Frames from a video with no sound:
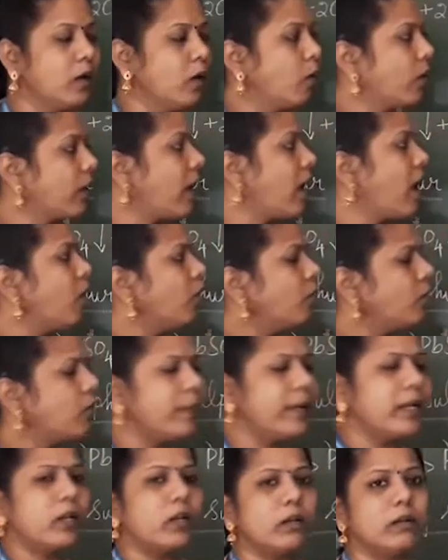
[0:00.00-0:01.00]
okay, how to
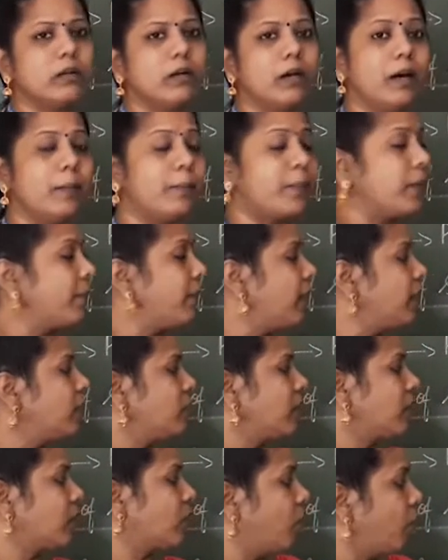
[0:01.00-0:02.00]
be prepared
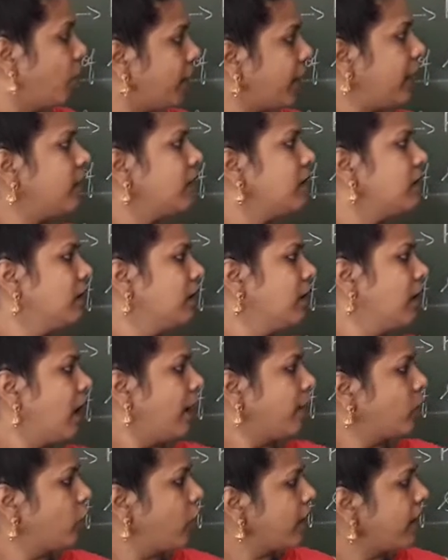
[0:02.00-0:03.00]
to the chlorine,
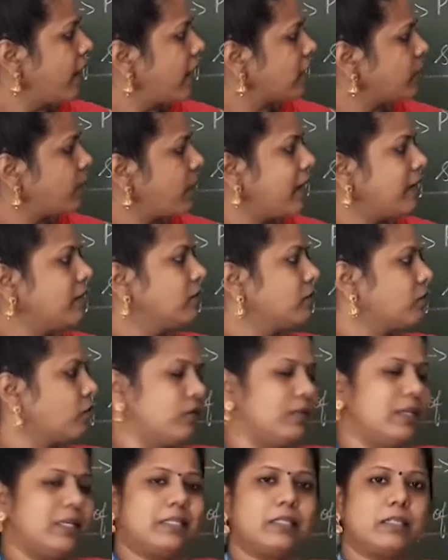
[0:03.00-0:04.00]
I am going to explain
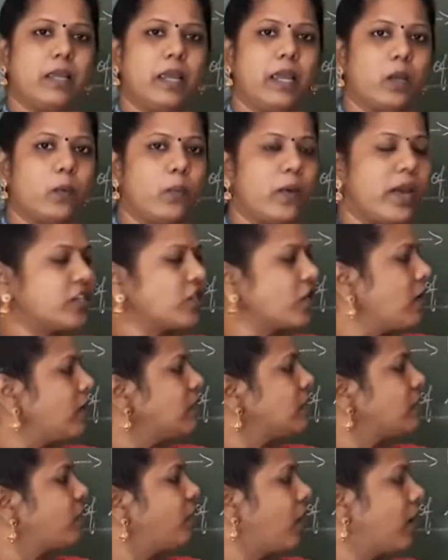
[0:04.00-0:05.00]
through these
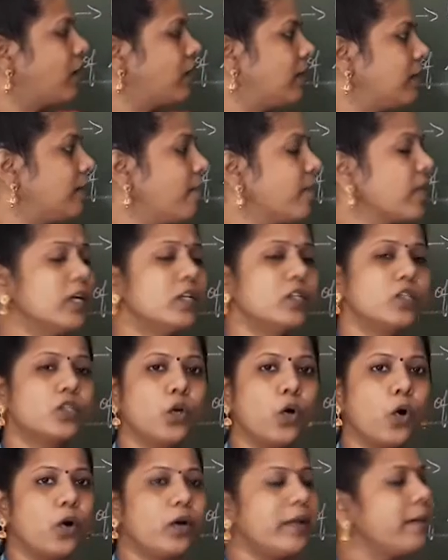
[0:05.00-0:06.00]
equations. For the
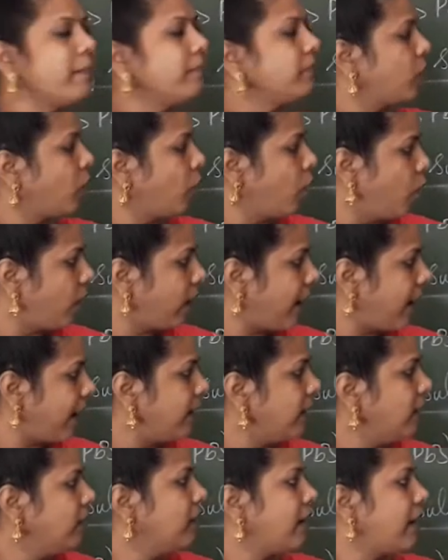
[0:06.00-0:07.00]
sodium
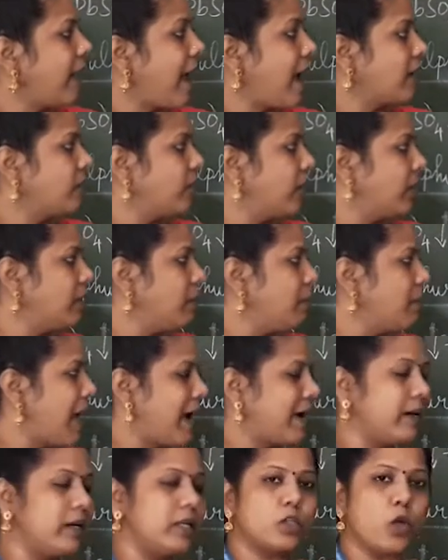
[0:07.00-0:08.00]
chloride react with
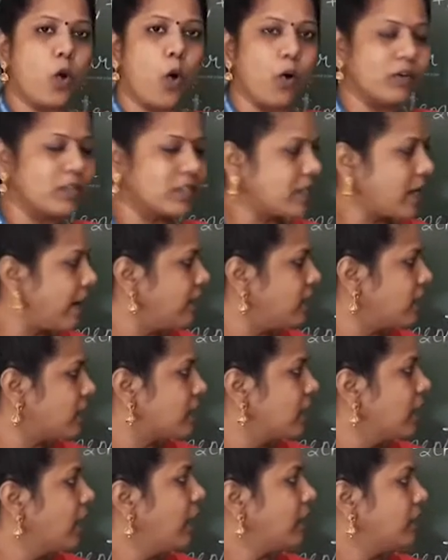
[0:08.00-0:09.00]
manganese oxides,
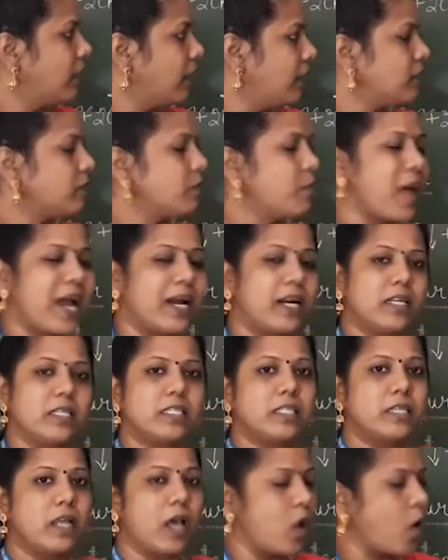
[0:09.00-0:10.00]
that is
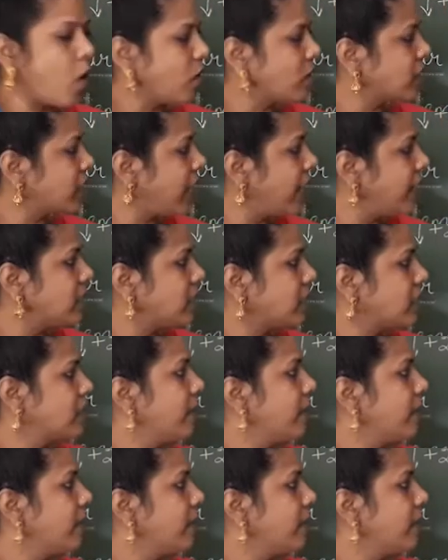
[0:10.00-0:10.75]
manganese dioxides,